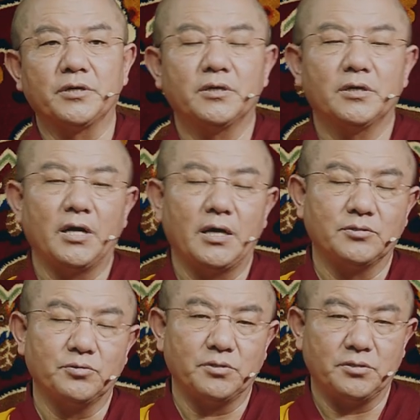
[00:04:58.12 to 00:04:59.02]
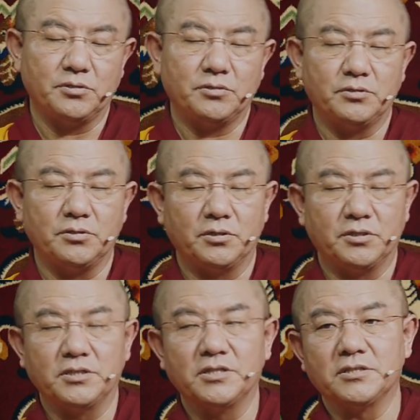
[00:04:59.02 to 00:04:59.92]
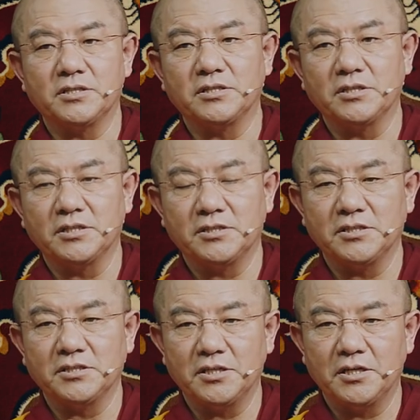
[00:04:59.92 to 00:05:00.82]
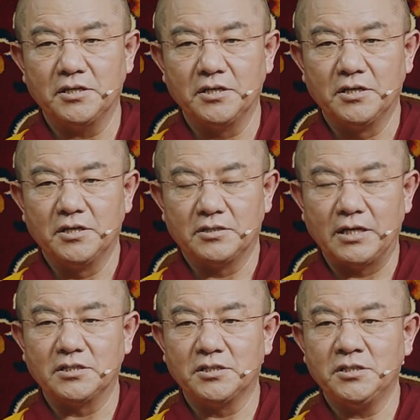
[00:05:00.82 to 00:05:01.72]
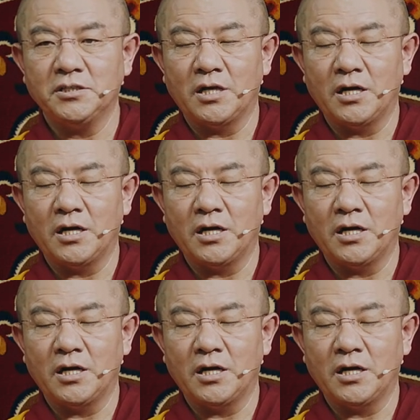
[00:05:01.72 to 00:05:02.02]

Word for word: practicing compassion, to uh, make